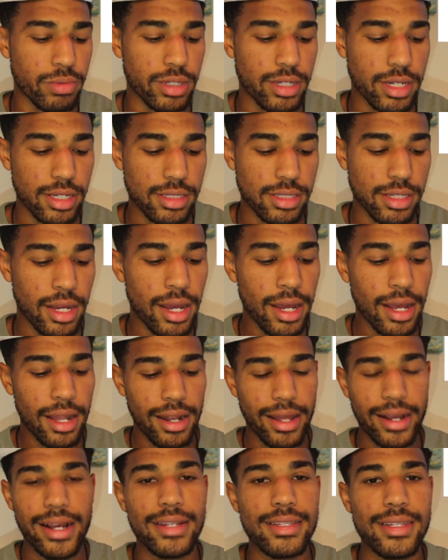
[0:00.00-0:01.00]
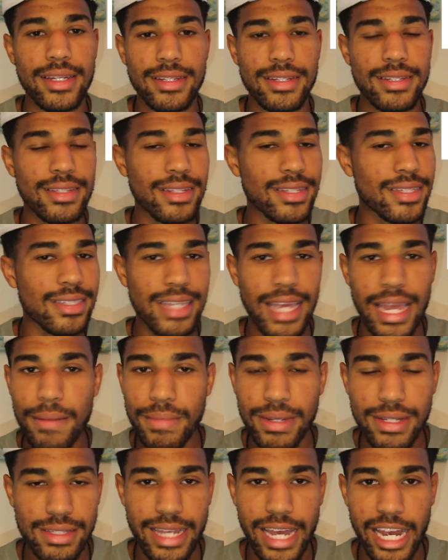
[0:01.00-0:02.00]
because like I said, it's the
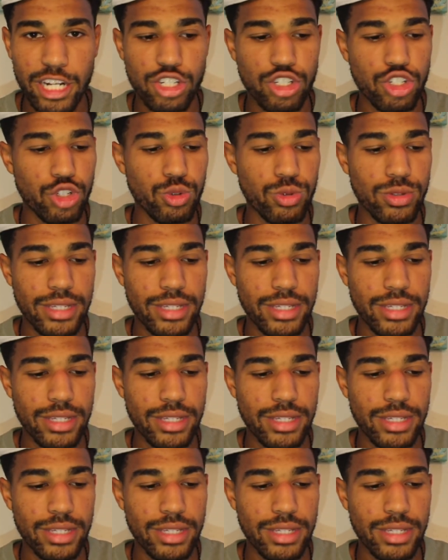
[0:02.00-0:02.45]
same exact shoe,